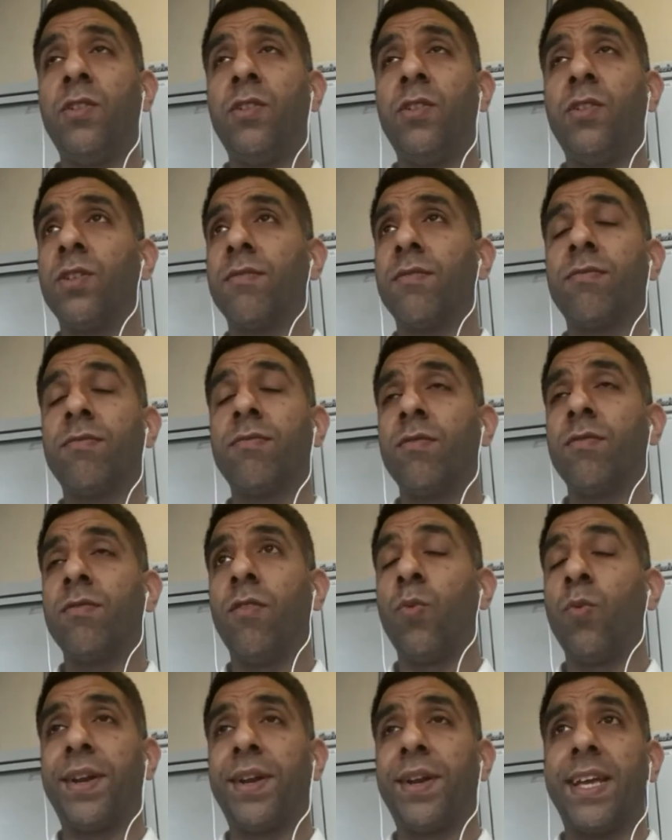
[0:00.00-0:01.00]
of
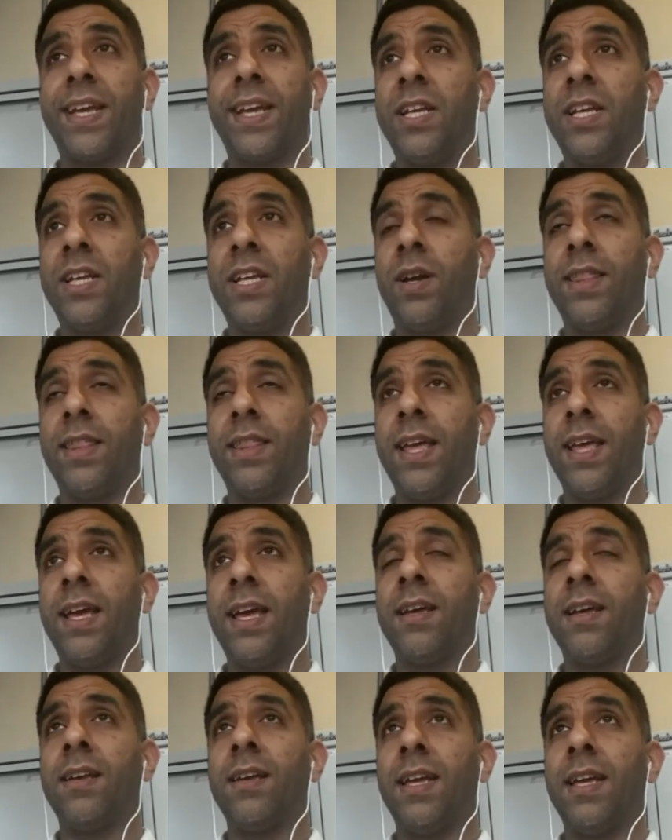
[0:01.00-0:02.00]
what it is right
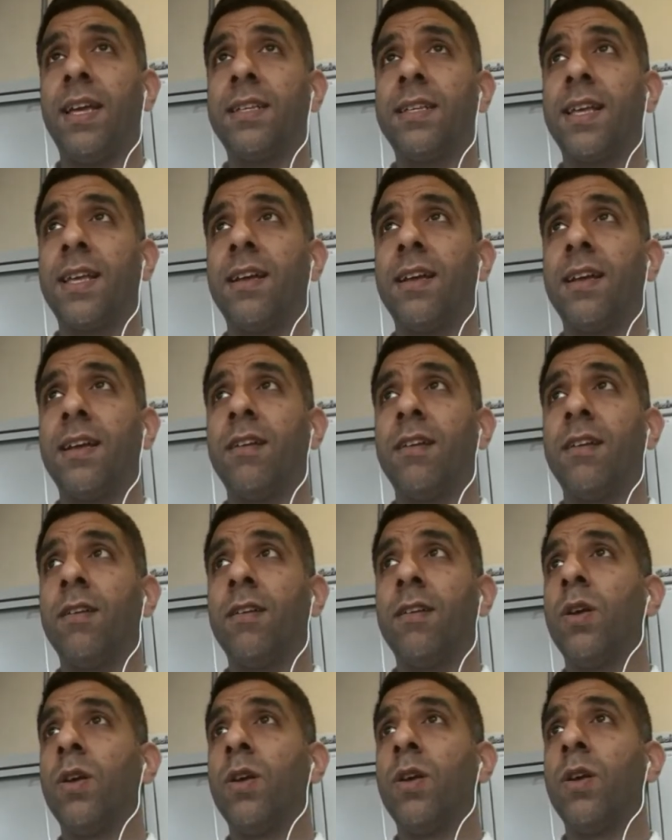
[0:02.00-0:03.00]
there, is that
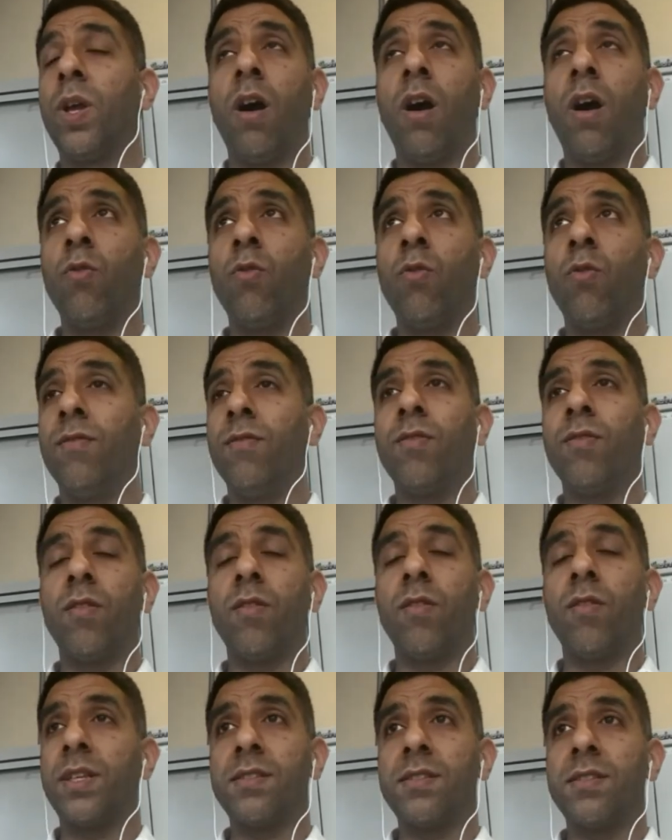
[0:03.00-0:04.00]
we are all involved
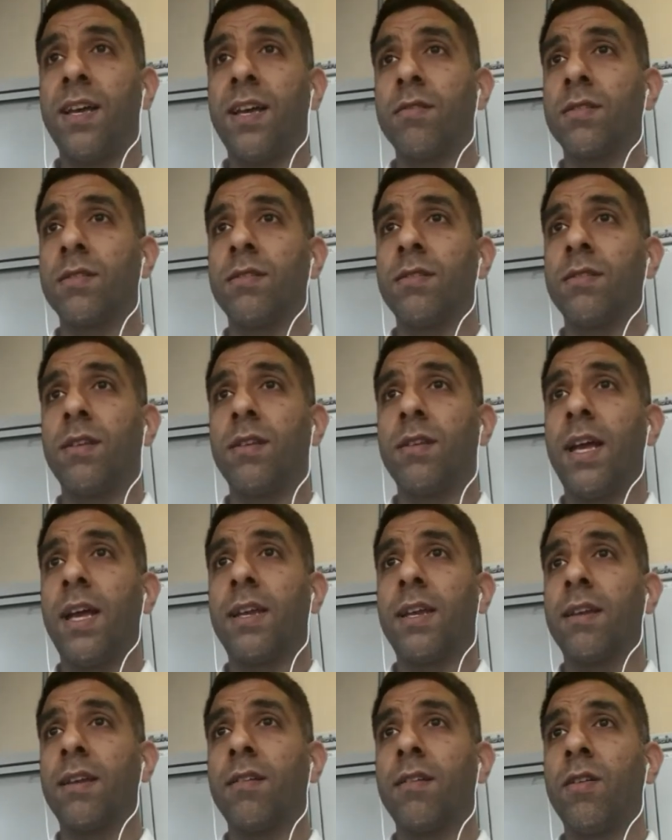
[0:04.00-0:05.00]
in sales and
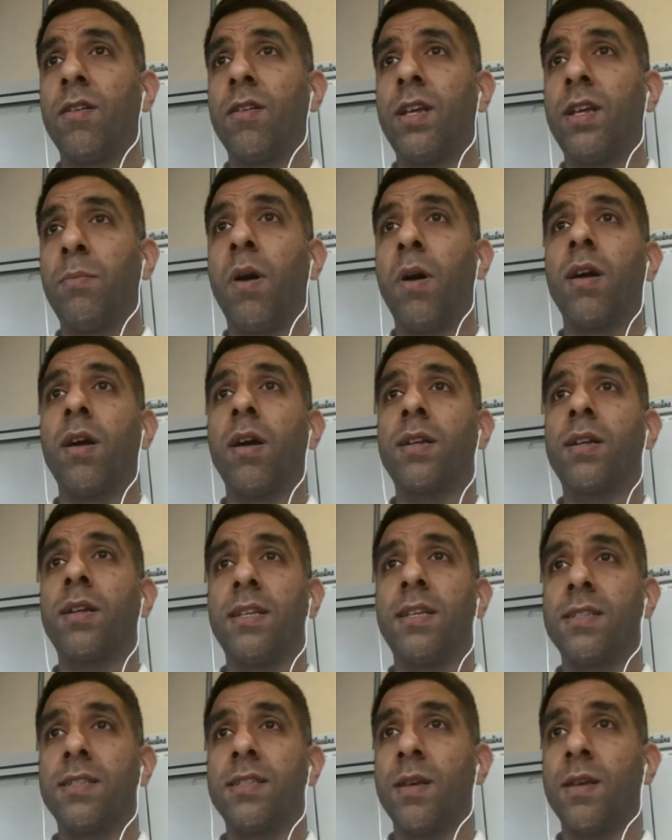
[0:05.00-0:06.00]
in marketing
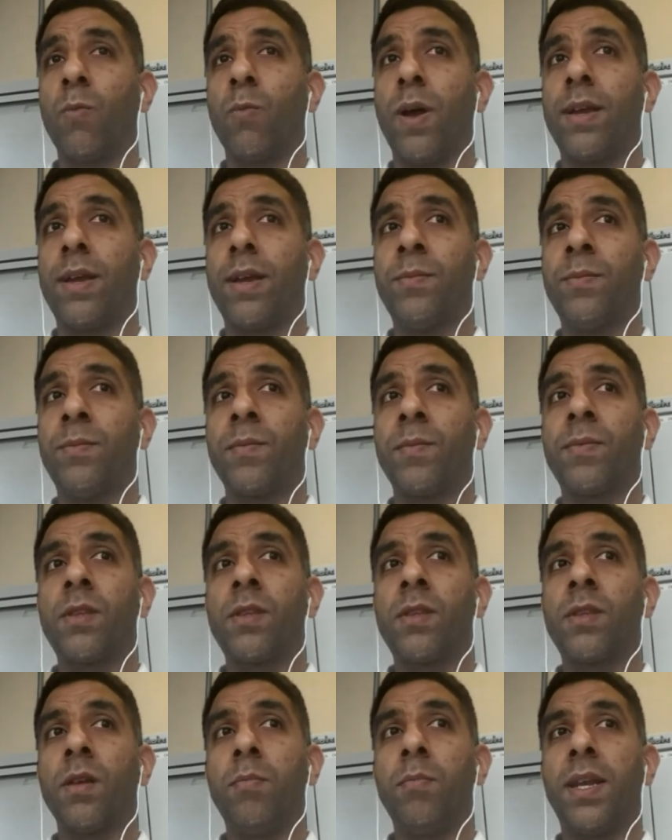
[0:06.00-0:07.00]
in some way,
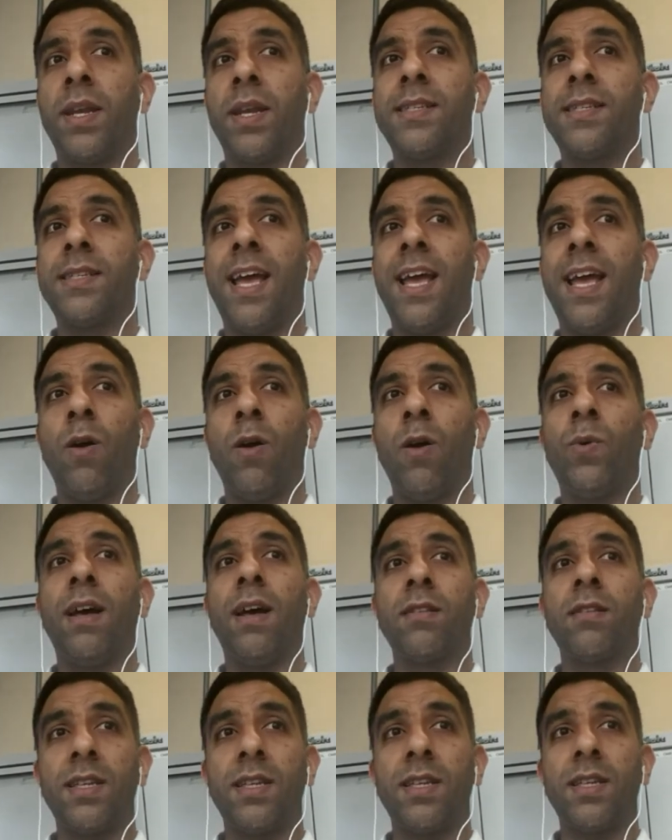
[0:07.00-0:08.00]
but it's how we
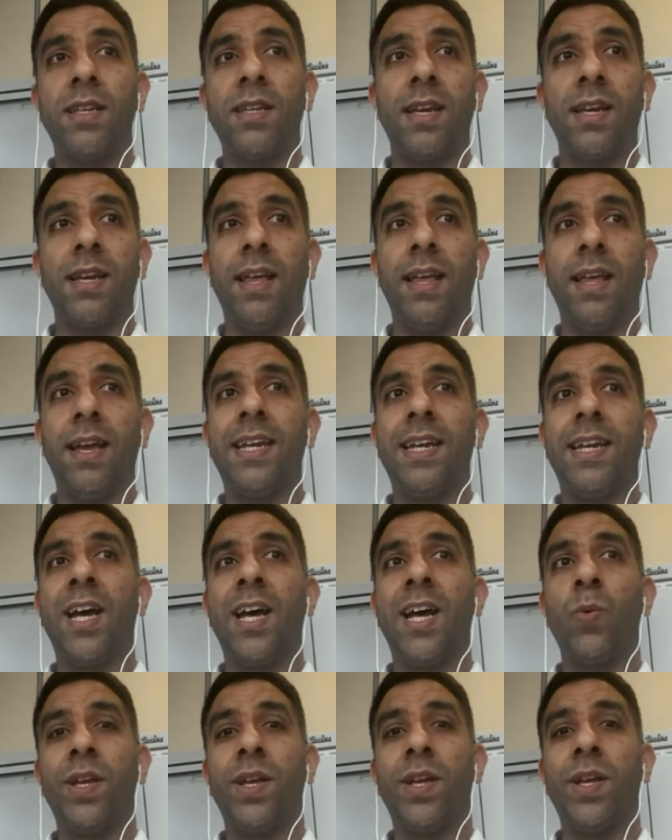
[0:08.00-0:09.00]
articulate that and how
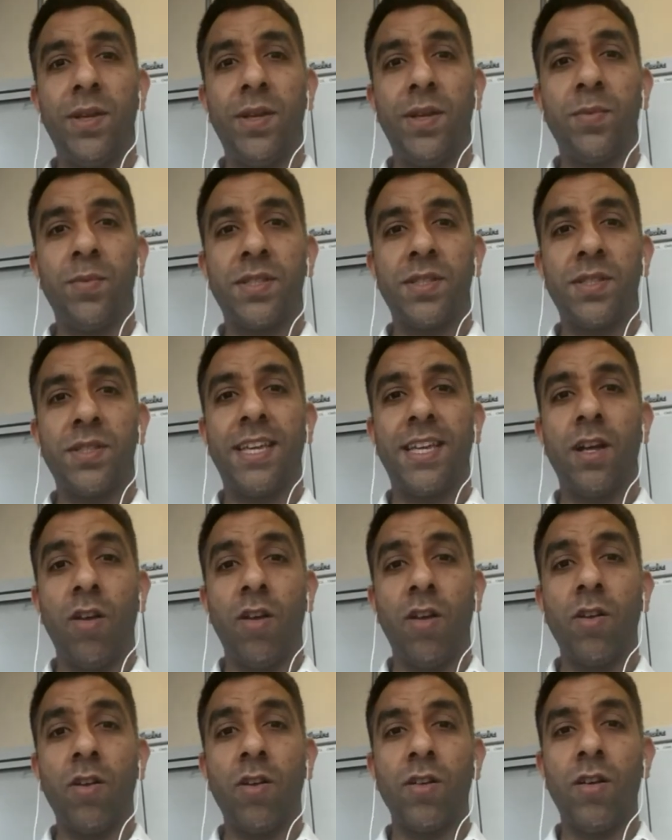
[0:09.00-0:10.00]
we help people to get
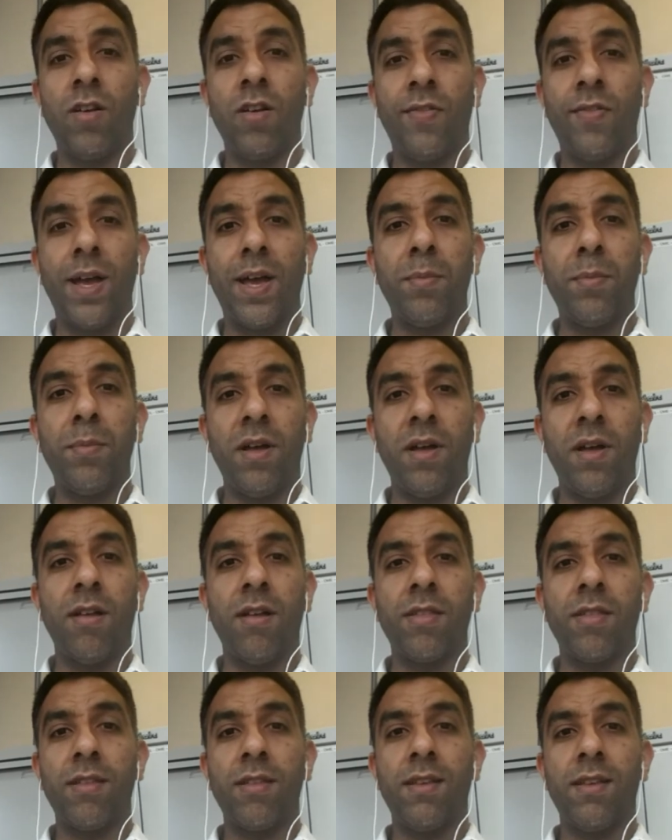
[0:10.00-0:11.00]
along on that
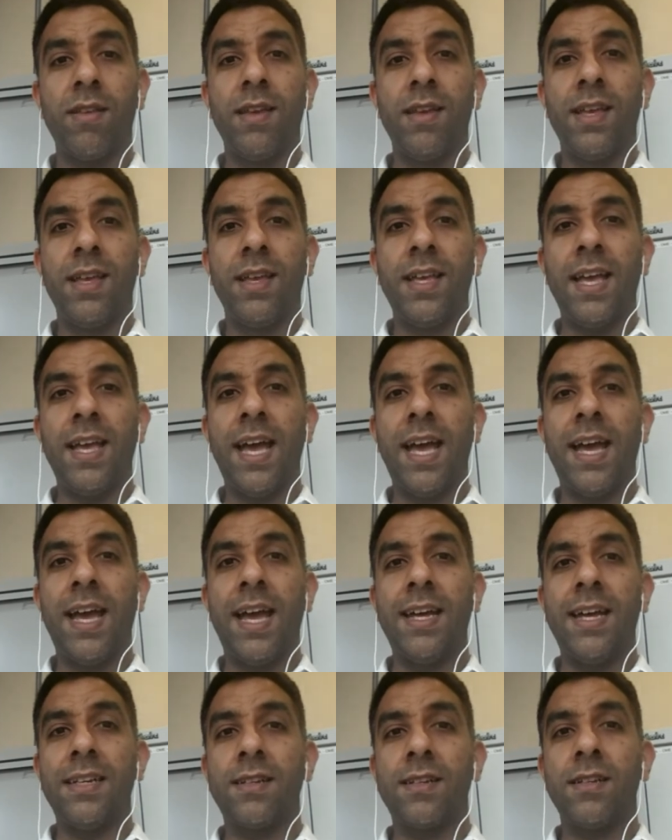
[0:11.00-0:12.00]
path. And